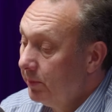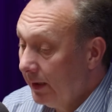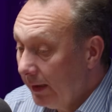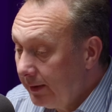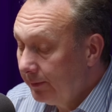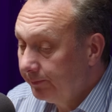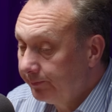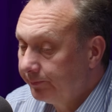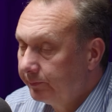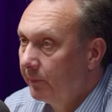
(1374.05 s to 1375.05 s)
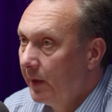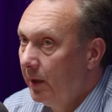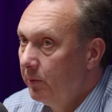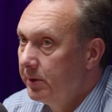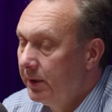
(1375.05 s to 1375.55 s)
But
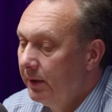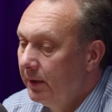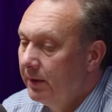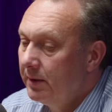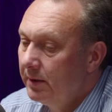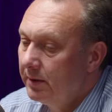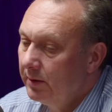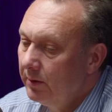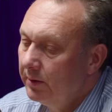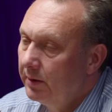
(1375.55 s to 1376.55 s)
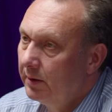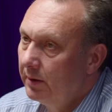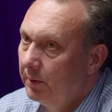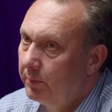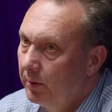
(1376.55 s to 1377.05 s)
I would say, and this is not
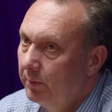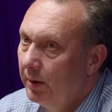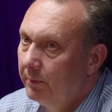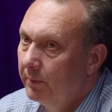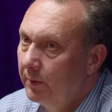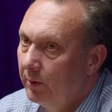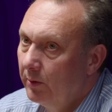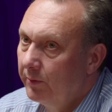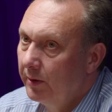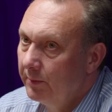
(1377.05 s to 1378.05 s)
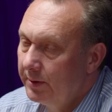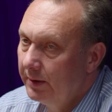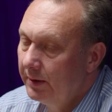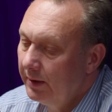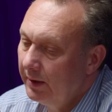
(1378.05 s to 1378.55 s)
a problem of
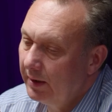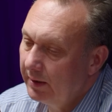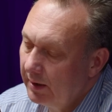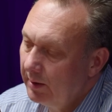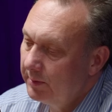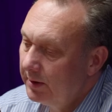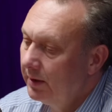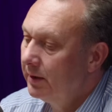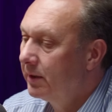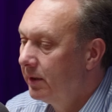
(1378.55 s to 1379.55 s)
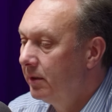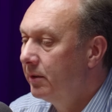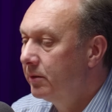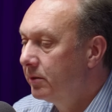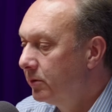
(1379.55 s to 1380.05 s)
EMCDDA, and EMCDDA
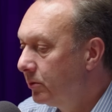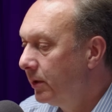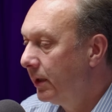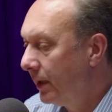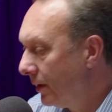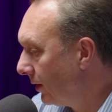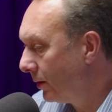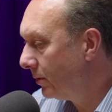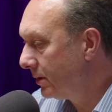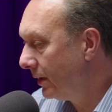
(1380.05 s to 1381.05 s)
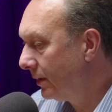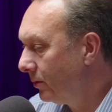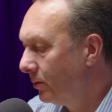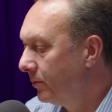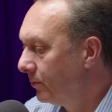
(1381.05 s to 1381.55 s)
can't do anything with
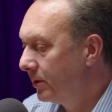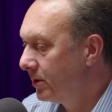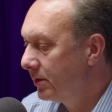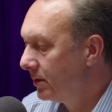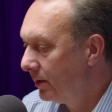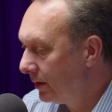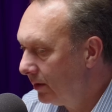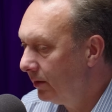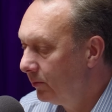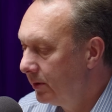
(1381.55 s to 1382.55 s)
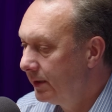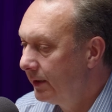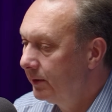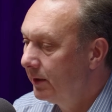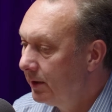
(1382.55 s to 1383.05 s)
that, or just a little with
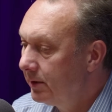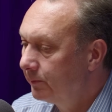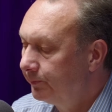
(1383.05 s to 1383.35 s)
that, is